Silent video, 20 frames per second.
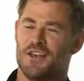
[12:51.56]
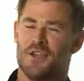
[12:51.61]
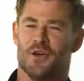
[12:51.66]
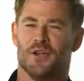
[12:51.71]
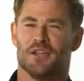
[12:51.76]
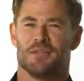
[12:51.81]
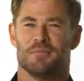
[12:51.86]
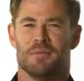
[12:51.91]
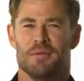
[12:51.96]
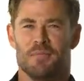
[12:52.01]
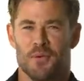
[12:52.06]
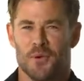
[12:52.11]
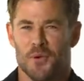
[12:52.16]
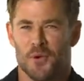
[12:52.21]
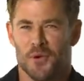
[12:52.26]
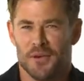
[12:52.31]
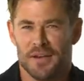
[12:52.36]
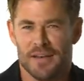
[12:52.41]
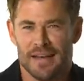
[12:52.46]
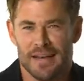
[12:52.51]
not to be
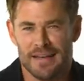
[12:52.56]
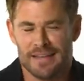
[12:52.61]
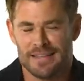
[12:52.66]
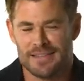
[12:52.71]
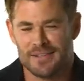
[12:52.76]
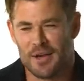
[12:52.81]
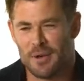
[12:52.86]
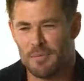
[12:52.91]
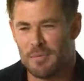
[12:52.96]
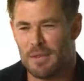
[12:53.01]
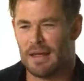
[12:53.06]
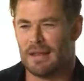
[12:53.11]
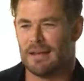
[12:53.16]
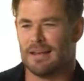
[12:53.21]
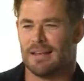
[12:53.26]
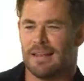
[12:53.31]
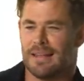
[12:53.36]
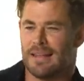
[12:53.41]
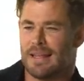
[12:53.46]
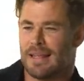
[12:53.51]
bored, and any time that,
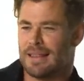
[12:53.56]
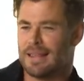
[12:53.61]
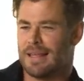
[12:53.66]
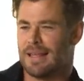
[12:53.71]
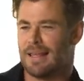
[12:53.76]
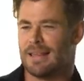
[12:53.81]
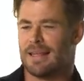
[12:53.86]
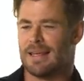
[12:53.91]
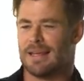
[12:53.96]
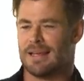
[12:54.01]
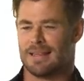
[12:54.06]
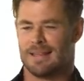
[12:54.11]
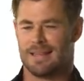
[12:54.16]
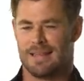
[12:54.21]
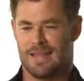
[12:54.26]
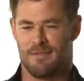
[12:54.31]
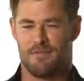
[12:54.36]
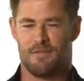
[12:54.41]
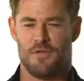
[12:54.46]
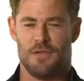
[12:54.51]
that, that, that,
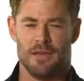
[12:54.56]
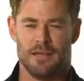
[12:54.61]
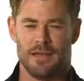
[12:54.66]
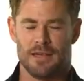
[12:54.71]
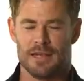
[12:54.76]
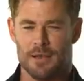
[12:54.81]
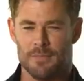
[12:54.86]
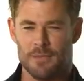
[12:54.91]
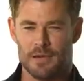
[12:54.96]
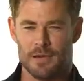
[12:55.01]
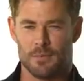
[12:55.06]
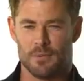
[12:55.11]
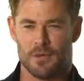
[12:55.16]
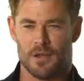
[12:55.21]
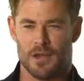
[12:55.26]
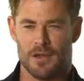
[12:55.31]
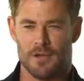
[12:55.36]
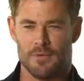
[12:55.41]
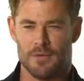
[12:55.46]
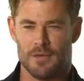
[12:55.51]
that feeling came into
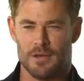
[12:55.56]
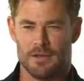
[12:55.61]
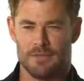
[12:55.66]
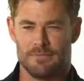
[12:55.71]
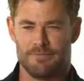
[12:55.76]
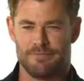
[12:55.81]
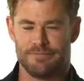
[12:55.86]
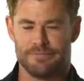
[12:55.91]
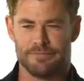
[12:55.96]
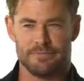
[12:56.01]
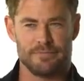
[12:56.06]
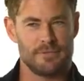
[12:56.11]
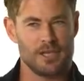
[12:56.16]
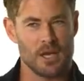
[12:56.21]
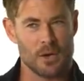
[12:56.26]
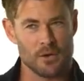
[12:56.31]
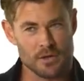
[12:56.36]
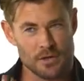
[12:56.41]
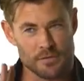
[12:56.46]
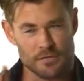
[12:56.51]
play, we'd
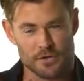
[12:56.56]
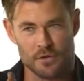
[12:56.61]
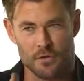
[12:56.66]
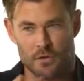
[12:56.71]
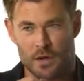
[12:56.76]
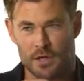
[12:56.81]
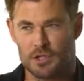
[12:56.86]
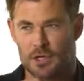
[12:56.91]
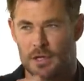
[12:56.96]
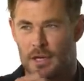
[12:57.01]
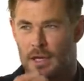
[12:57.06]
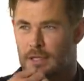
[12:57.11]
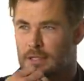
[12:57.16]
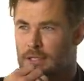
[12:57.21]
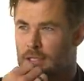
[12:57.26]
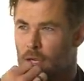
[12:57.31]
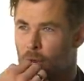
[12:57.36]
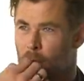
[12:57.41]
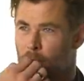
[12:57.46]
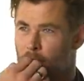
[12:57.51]
go in a different direction. And
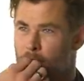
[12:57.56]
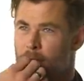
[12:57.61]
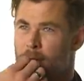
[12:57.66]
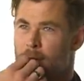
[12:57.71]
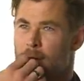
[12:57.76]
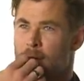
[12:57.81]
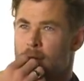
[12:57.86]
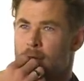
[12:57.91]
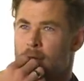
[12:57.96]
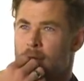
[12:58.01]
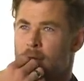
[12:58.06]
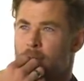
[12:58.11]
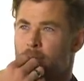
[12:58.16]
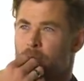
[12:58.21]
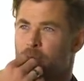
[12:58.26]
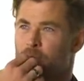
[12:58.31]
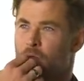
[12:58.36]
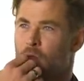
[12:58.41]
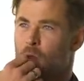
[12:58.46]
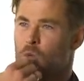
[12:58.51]
so,
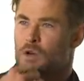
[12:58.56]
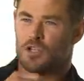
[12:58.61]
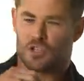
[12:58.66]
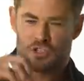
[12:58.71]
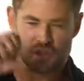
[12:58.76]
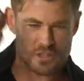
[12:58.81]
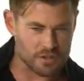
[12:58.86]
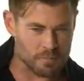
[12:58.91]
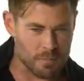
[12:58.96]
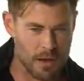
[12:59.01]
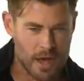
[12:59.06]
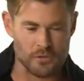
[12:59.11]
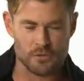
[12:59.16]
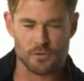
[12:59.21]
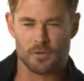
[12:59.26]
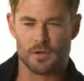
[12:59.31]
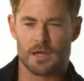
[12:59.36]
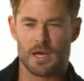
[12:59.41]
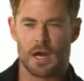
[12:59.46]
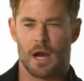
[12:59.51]
we just
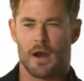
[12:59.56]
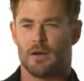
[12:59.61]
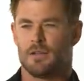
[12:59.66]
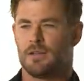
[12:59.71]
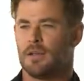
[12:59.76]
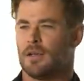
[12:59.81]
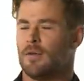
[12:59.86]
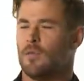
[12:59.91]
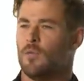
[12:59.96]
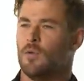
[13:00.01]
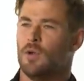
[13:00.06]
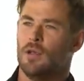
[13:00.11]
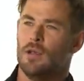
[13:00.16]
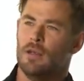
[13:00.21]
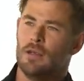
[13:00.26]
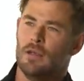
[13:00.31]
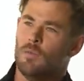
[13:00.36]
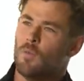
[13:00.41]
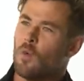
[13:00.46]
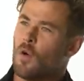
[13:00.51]
dismantled the character.
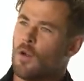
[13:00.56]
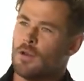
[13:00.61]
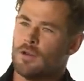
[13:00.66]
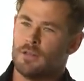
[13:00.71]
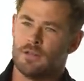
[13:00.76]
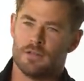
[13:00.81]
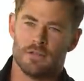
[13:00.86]
We wanted